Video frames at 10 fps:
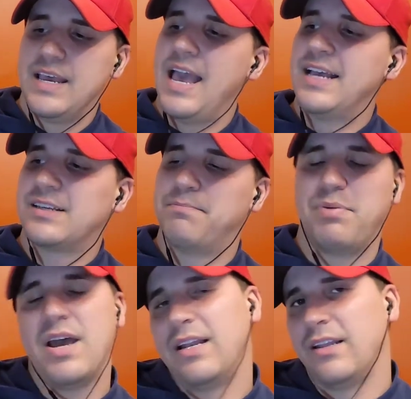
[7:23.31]
As a
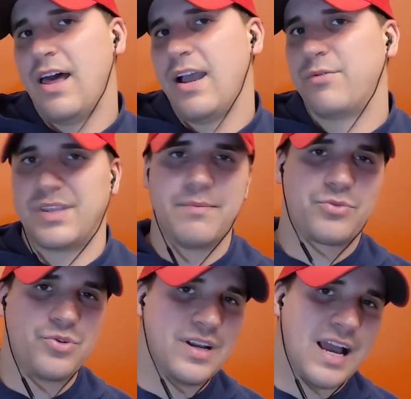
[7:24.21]
button lock with
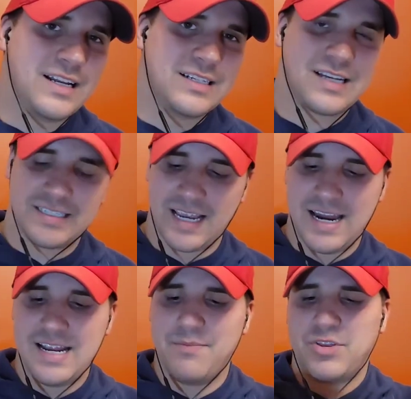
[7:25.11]
M390 and
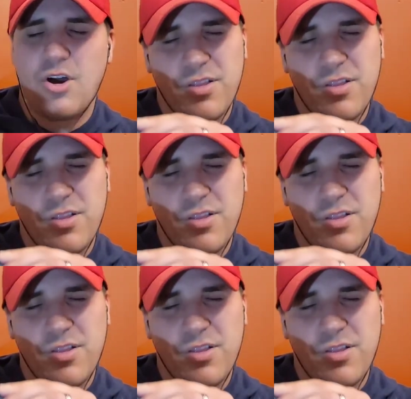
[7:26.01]
titanium, with all the